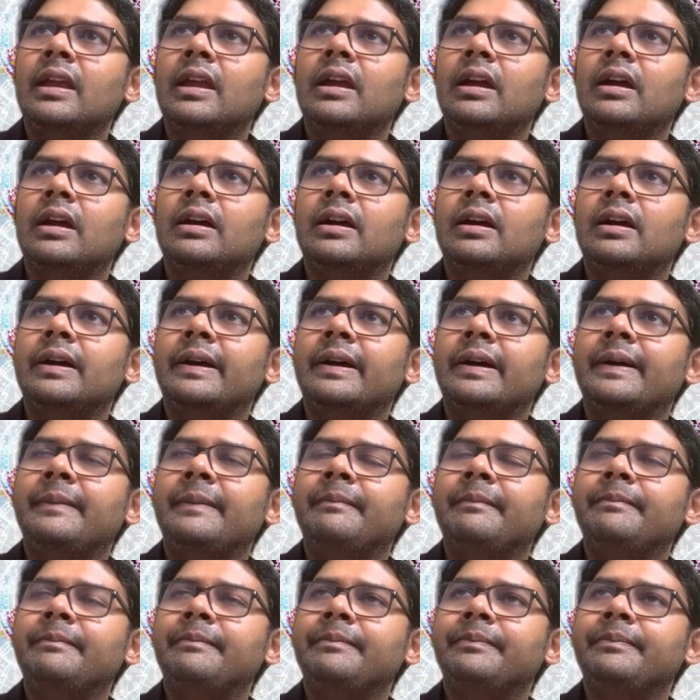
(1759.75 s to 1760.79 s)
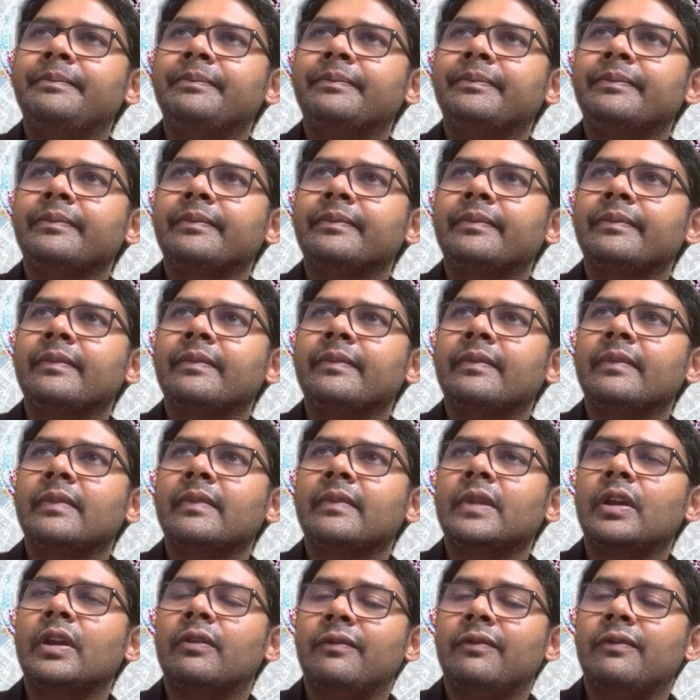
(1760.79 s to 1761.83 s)

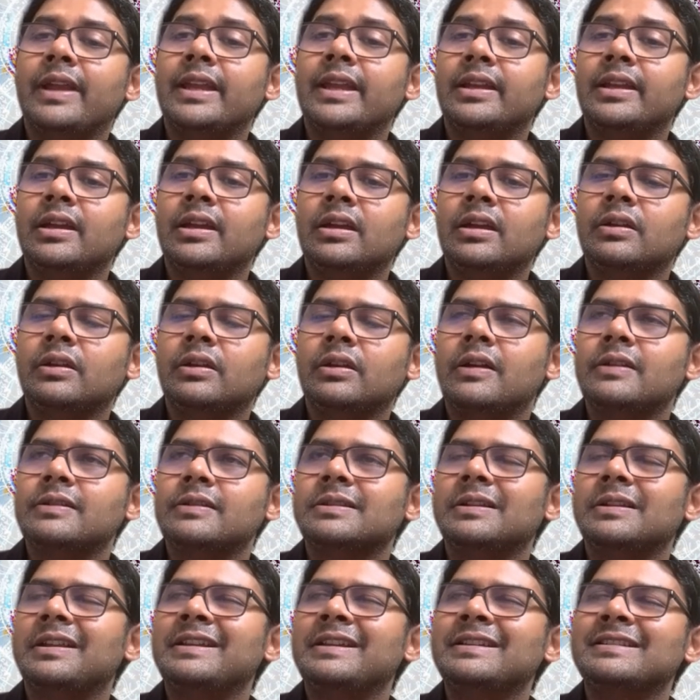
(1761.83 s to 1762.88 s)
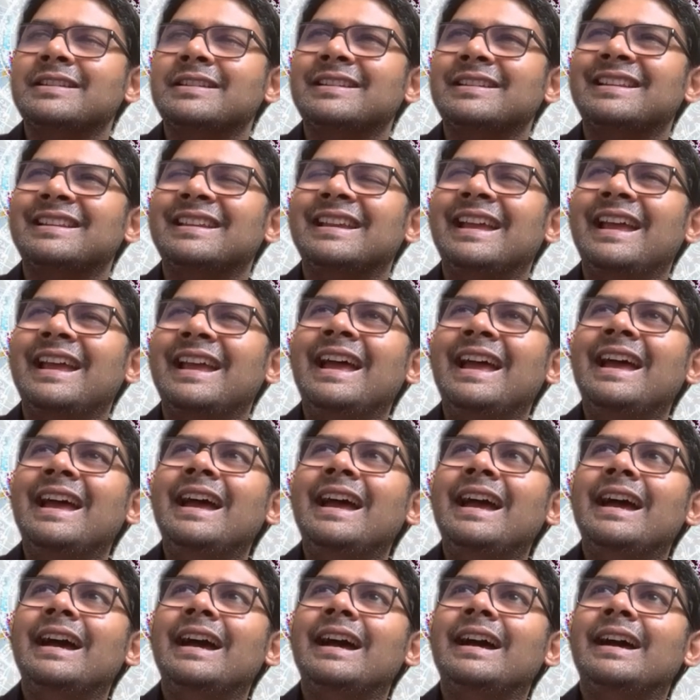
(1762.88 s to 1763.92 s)
Or Vega constellation.
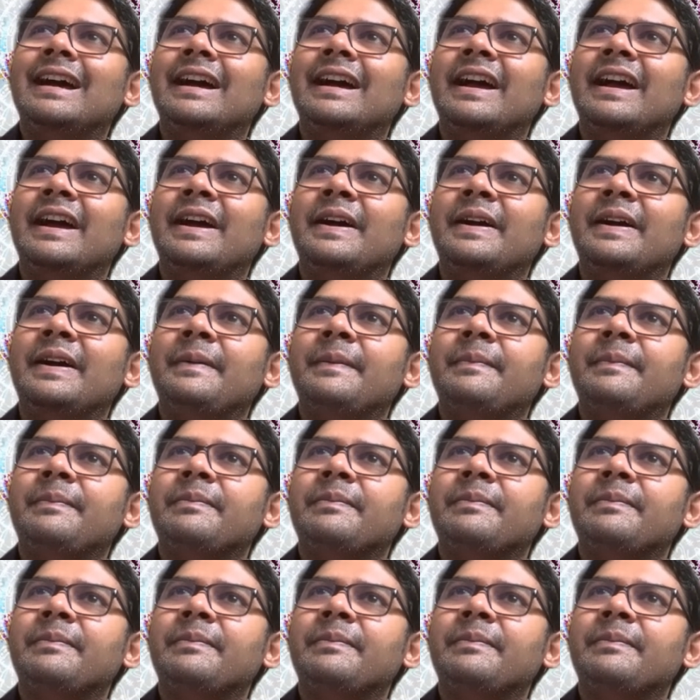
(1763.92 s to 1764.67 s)
But